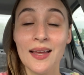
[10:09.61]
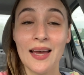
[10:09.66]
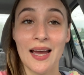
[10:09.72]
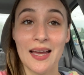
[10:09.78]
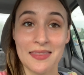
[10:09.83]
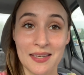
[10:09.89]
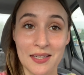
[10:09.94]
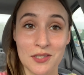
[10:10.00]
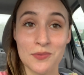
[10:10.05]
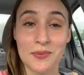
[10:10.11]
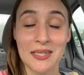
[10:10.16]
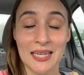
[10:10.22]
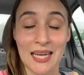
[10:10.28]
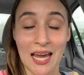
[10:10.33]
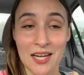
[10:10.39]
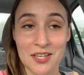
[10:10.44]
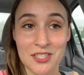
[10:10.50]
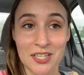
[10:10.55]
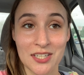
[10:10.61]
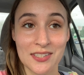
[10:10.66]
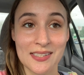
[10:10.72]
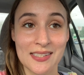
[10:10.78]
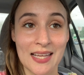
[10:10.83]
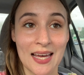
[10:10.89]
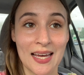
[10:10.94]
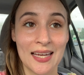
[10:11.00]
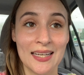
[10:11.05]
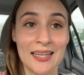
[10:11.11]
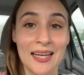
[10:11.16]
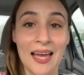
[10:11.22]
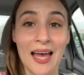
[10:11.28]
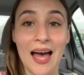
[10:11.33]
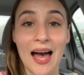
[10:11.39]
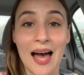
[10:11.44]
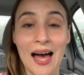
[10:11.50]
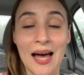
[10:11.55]
I think is what the cashier said.
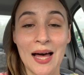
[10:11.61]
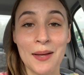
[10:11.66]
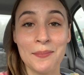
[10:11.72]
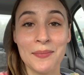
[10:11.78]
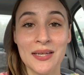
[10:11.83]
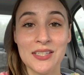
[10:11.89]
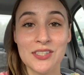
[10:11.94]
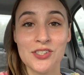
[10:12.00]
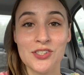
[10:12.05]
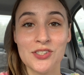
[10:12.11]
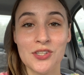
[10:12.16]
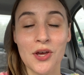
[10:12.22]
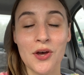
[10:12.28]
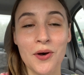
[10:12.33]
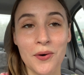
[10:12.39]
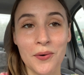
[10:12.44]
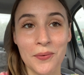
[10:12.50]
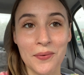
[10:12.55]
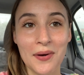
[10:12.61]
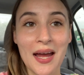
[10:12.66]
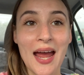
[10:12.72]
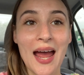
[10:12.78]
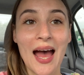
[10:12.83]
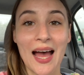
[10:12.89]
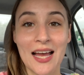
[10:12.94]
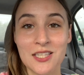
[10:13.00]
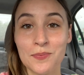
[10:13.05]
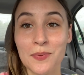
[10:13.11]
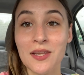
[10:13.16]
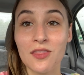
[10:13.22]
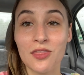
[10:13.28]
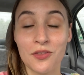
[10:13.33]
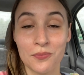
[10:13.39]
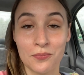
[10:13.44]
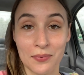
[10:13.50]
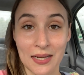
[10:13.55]
So I
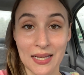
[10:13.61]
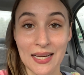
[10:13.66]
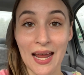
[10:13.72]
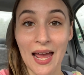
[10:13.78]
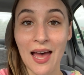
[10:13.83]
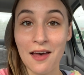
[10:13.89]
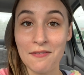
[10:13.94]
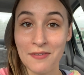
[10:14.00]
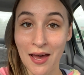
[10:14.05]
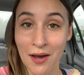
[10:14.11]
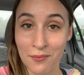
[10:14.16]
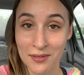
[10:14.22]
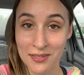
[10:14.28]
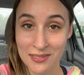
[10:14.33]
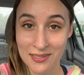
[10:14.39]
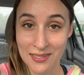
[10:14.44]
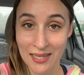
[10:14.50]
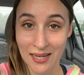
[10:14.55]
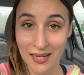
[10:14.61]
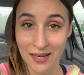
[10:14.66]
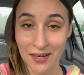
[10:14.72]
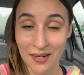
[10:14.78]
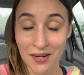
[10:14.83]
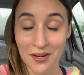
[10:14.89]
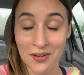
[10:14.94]
spent 3.5 hours there.